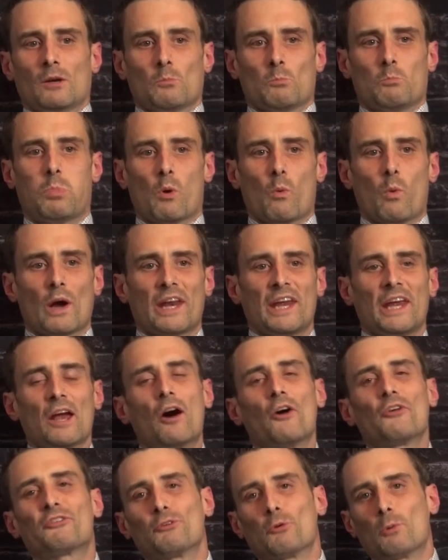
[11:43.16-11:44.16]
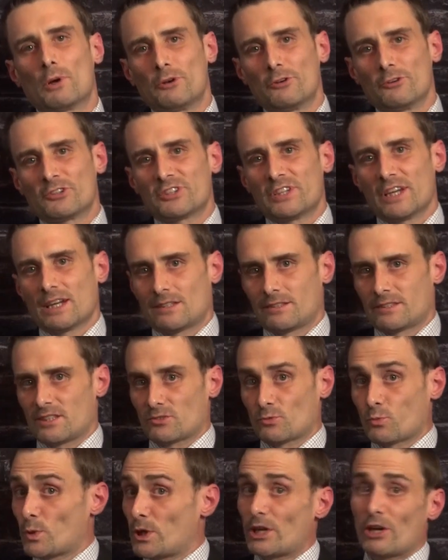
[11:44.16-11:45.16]
But what he also understands
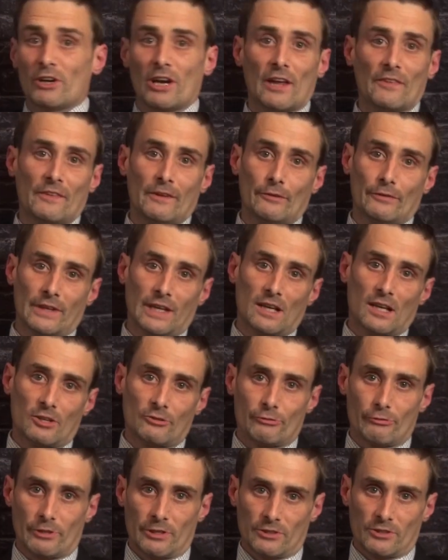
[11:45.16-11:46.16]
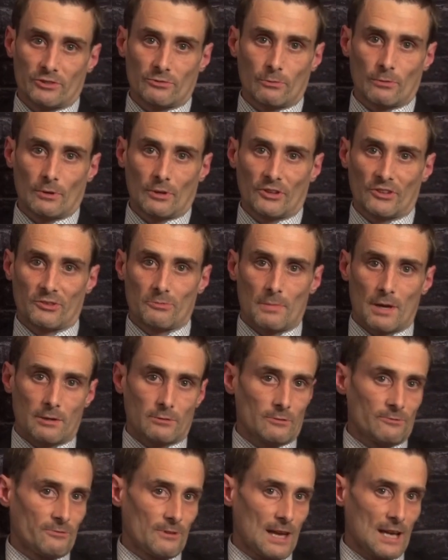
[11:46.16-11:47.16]
is we are not the only country in this world. As a
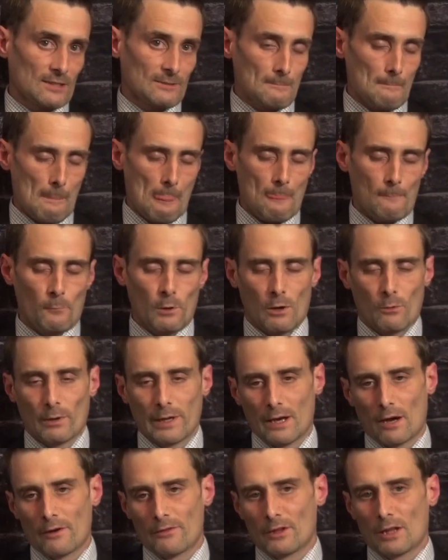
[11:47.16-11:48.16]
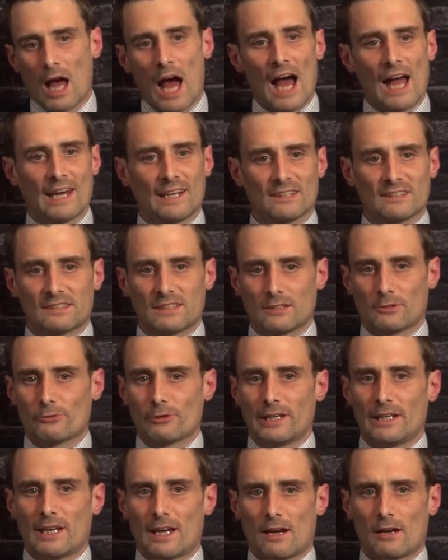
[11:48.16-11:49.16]
matter of fact, while we are the highest in
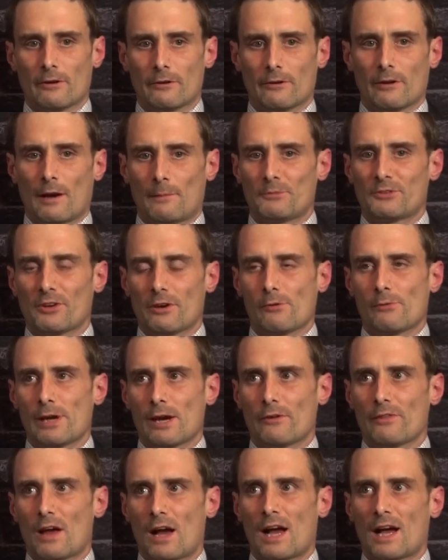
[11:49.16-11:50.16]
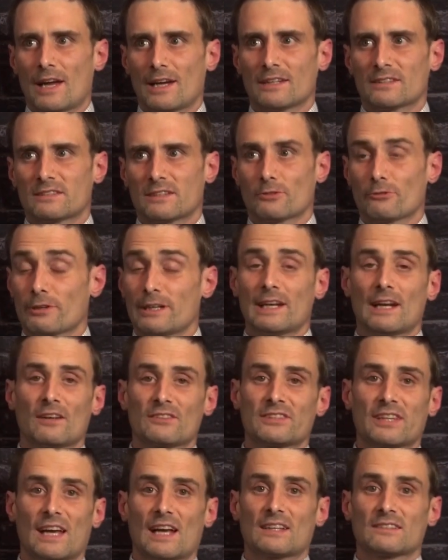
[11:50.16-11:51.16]
we are the highest in
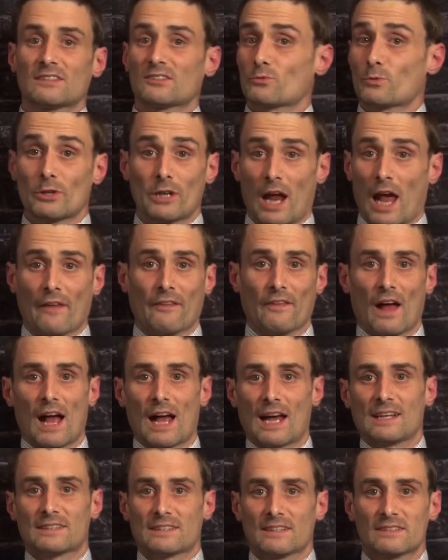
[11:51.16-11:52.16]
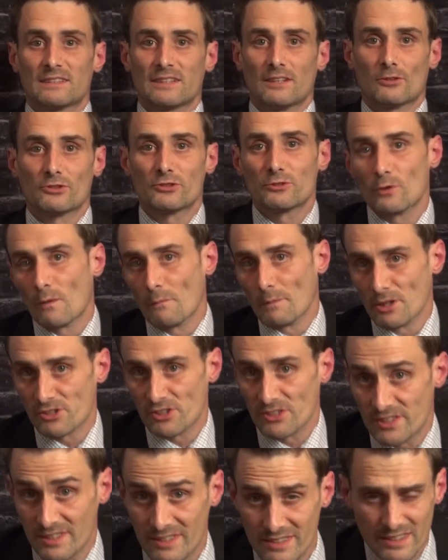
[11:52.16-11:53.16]
greenhouse gases, we're not the highest in CO2
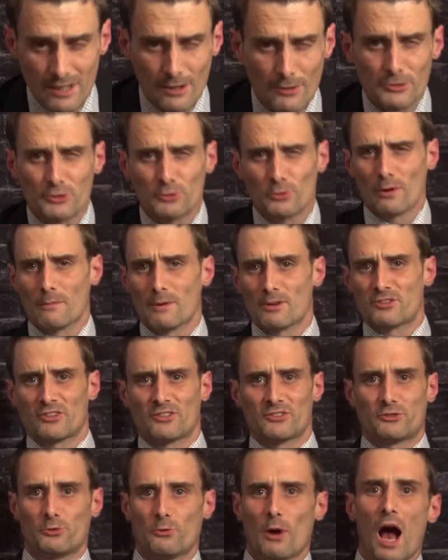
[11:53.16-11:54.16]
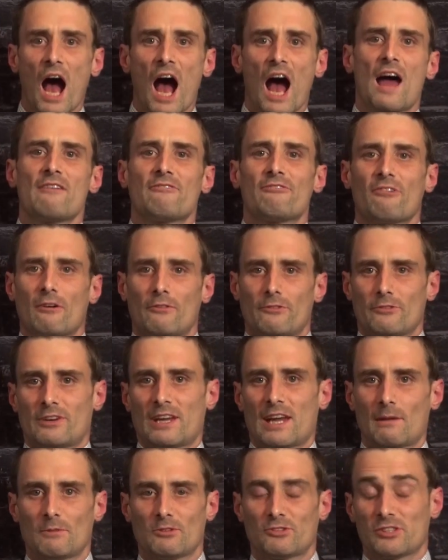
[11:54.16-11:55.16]
emissions. And CO2 emissions do high farther
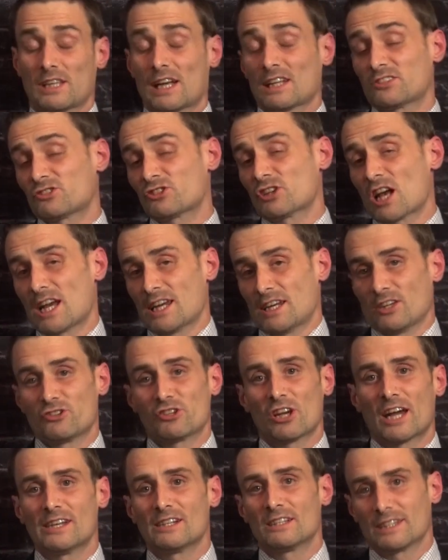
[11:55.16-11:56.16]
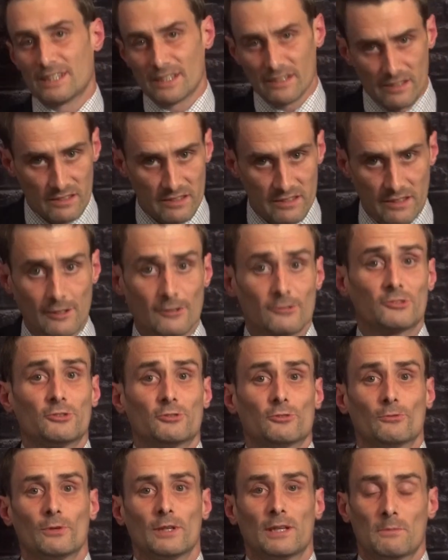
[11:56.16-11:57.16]
damage. And that's China. China leads in
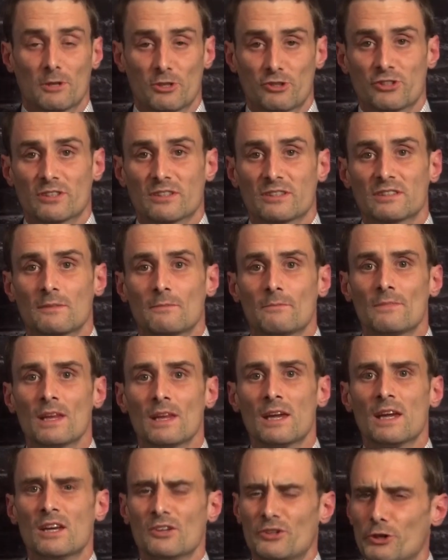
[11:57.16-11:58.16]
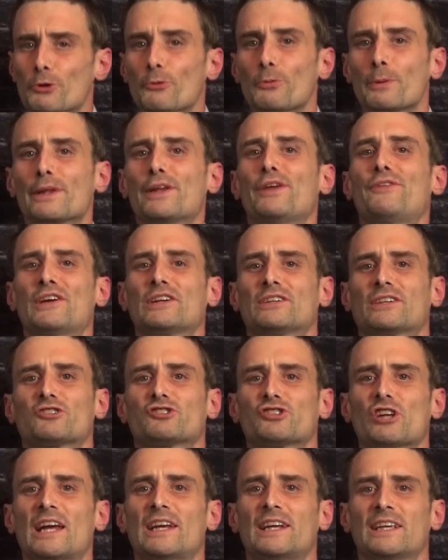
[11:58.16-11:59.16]
CO2 emissions. Do you really think that
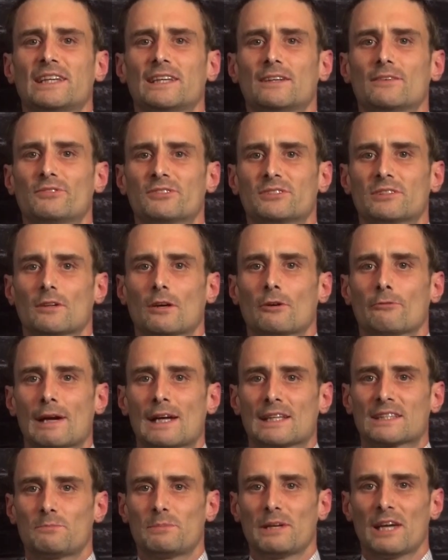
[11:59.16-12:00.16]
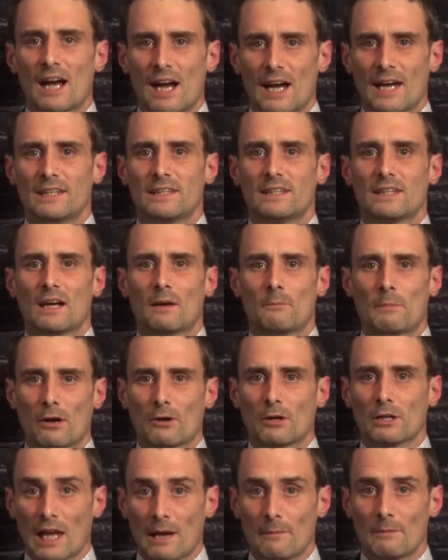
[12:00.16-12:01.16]
China gives a rat's behind
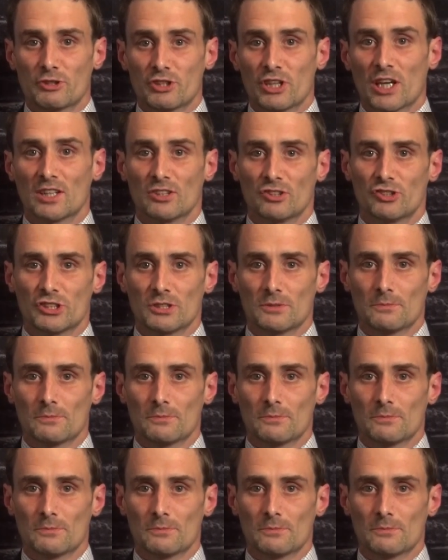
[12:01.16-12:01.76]
about climate change?